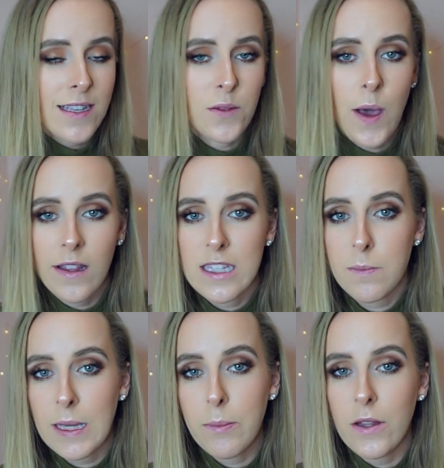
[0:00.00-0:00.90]
as well as
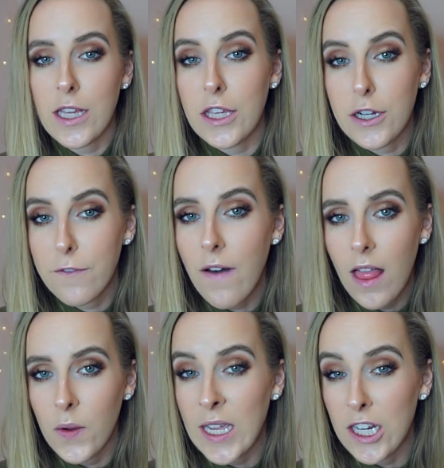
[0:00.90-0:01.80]
people that you're
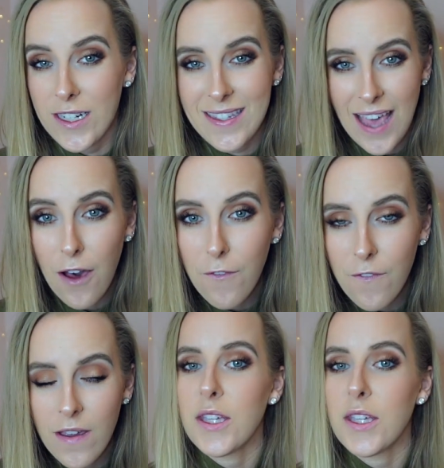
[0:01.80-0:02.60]
following yourself.